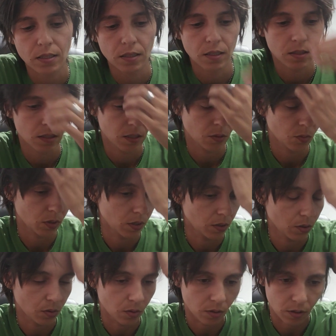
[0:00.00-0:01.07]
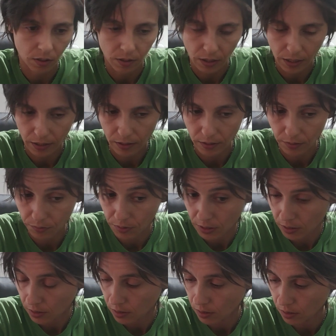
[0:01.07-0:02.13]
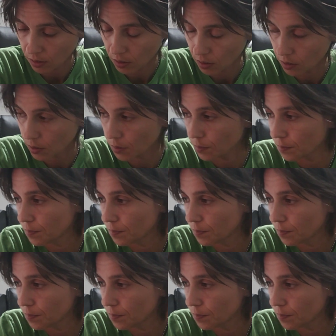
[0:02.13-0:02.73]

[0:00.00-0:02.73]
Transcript: Let's see what you're uh, resisting here.